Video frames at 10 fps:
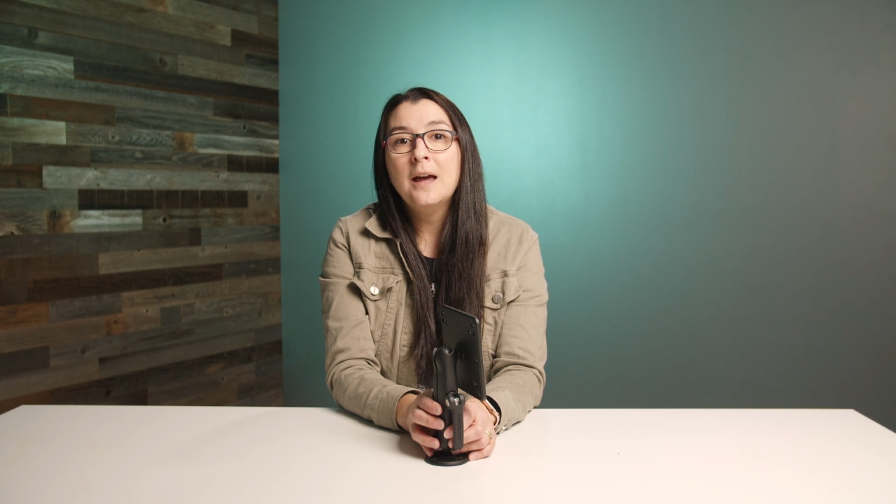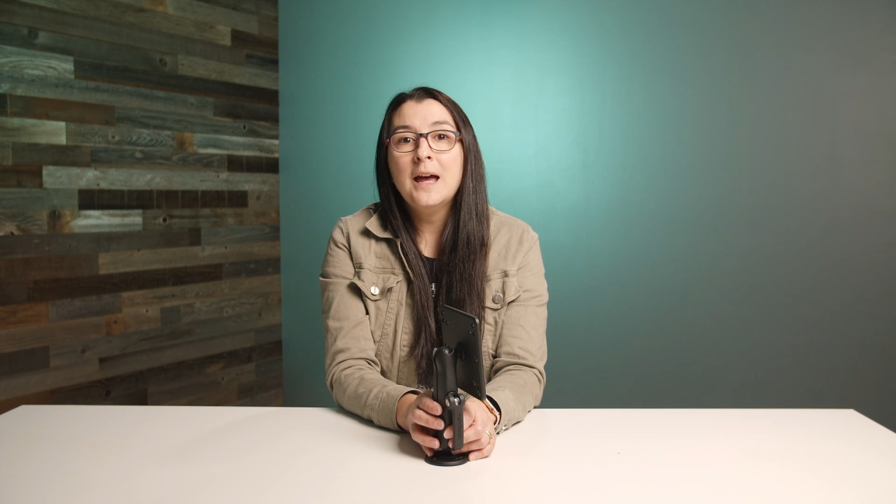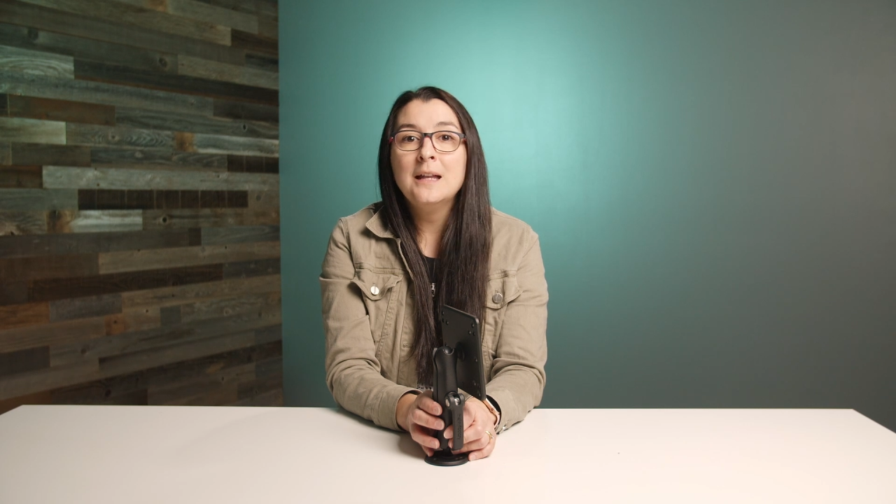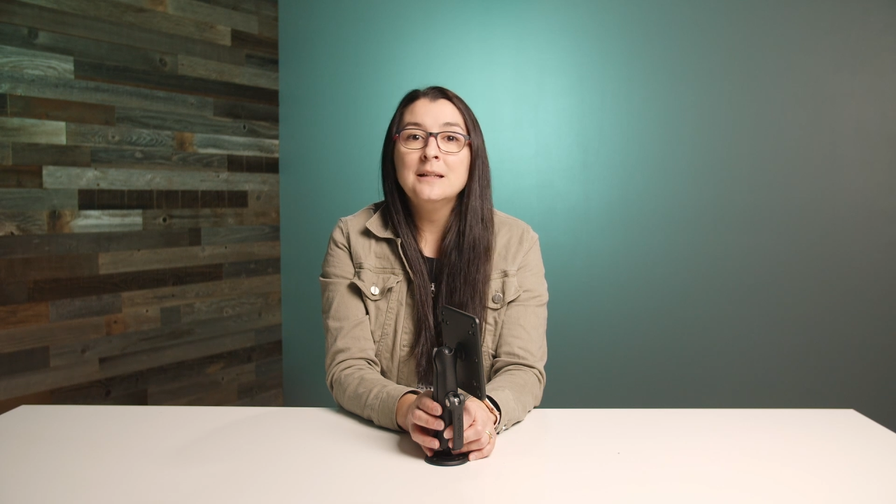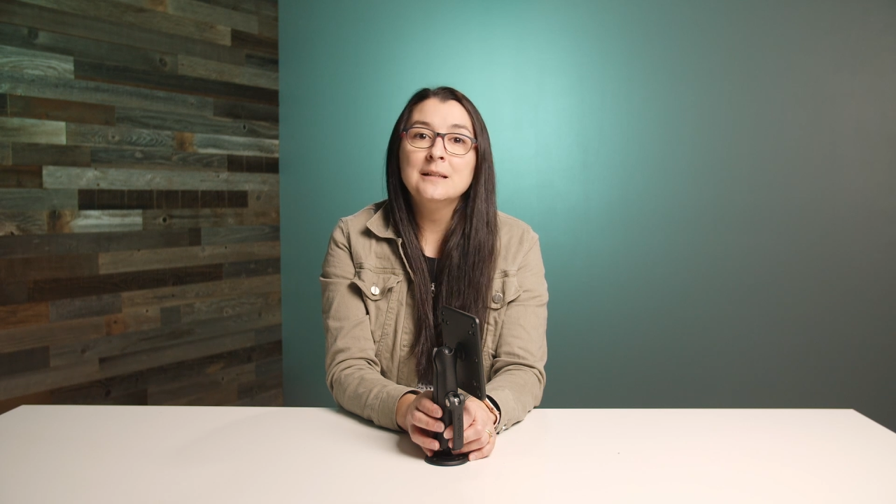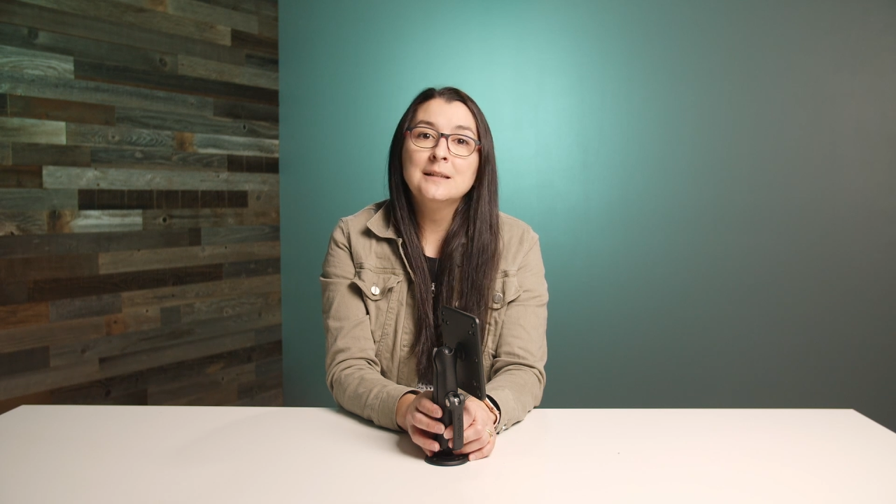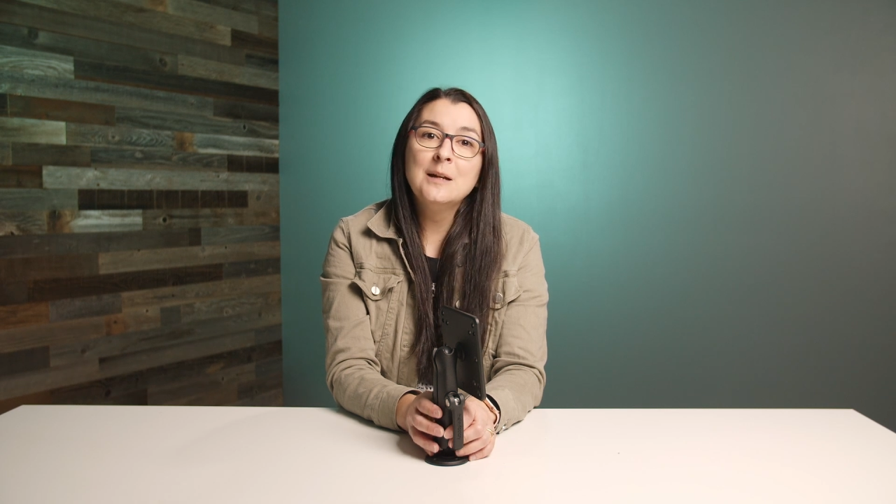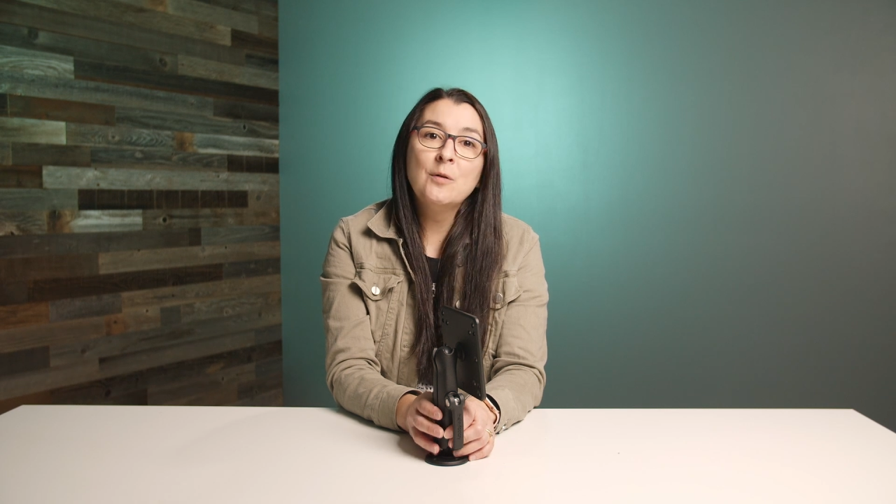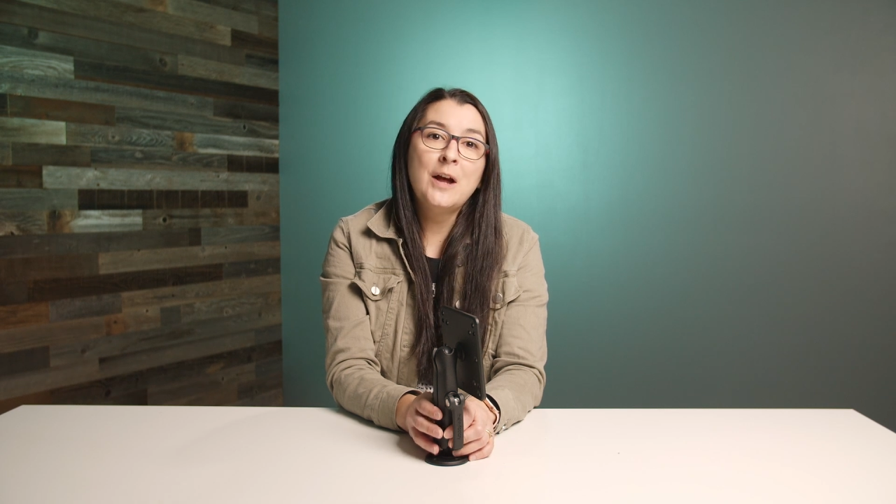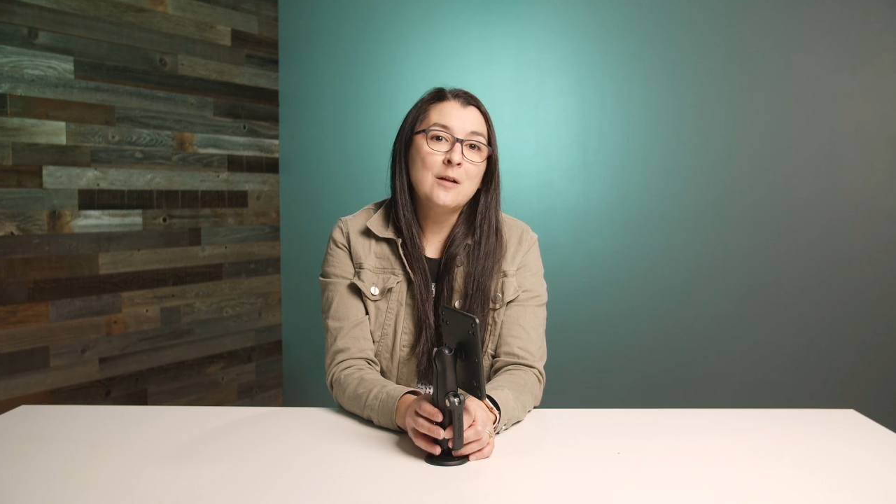and
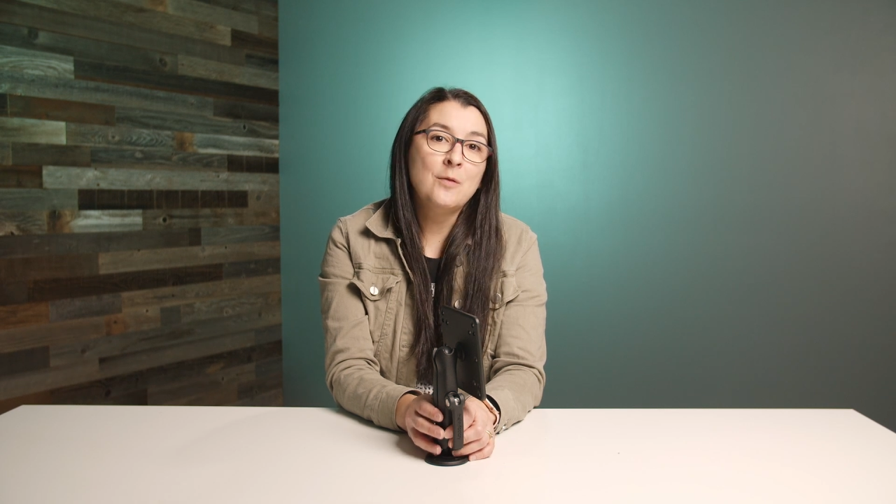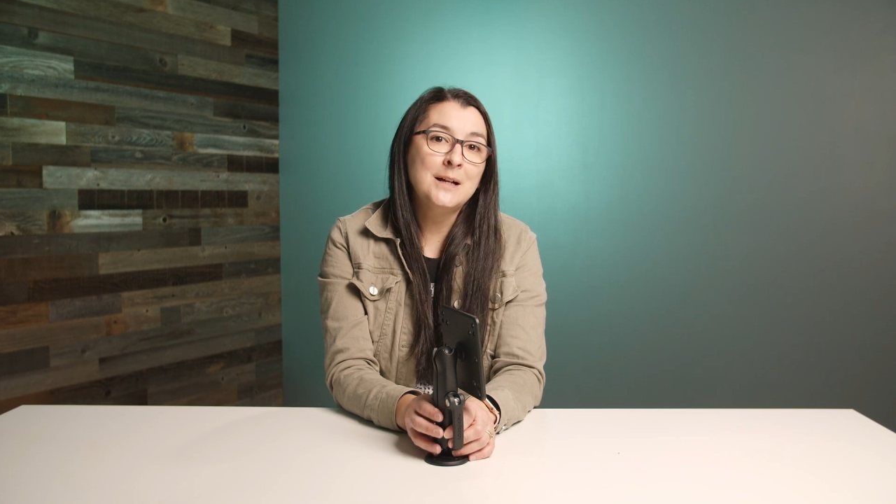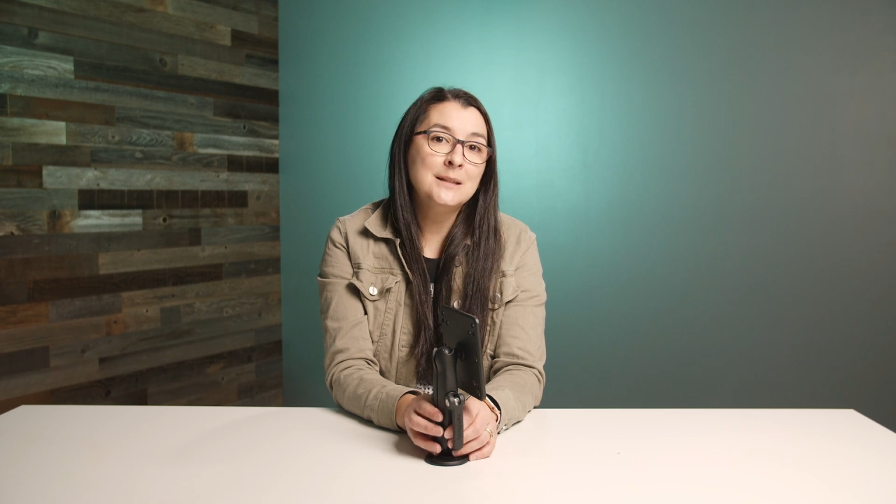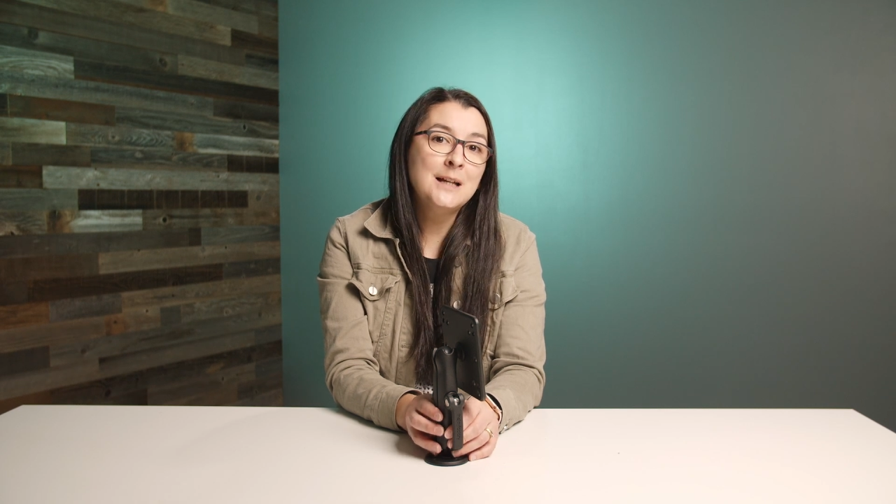Zebra Enterprise